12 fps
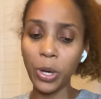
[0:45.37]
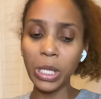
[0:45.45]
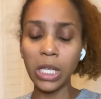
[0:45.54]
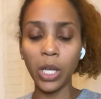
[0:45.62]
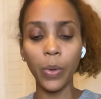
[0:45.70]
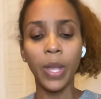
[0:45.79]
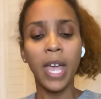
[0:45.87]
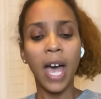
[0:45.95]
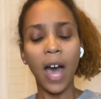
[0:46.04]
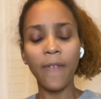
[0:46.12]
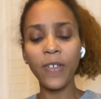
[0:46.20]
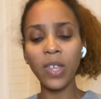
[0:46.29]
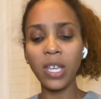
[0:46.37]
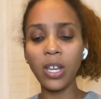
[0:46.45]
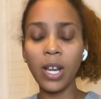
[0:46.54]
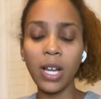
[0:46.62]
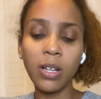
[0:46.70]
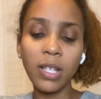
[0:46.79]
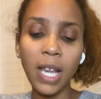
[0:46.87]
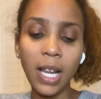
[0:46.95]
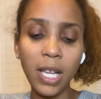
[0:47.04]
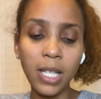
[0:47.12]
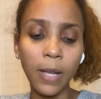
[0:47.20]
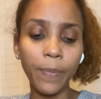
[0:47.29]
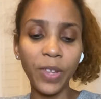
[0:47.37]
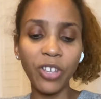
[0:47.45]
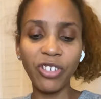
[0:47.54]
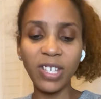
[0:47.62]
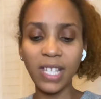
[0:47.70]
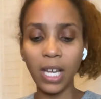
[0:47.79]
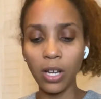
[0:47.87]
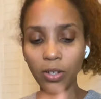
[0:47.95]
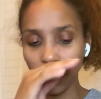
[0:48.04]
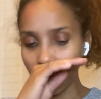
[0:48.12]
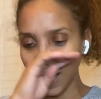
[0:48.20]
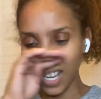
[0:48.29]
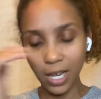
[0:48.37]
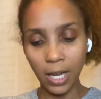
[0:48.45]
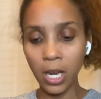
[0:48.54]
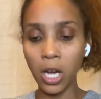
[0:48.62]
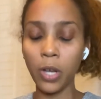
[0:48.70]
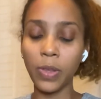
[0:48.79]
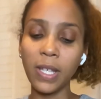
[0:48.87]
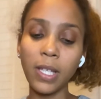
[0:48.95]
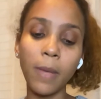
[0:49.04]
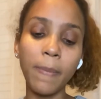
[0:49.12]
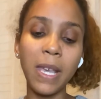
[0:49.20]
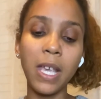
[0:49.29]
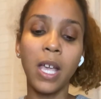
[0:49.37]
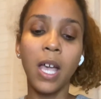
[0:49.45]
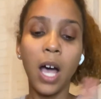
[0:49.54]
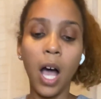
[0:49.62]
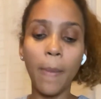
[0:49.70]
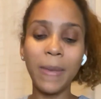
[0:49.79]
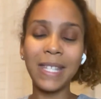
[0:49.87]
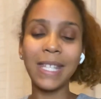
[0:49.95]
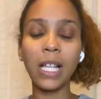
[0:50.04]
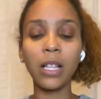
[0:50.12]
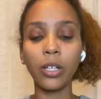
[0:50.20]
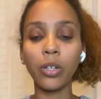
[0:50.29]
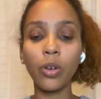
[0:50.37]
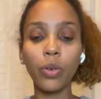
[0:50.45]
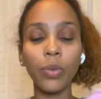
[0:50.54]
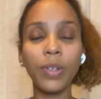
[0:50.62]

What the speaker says: So I feel like you're entertaining something just to entertain it here. This could be a cyclinal,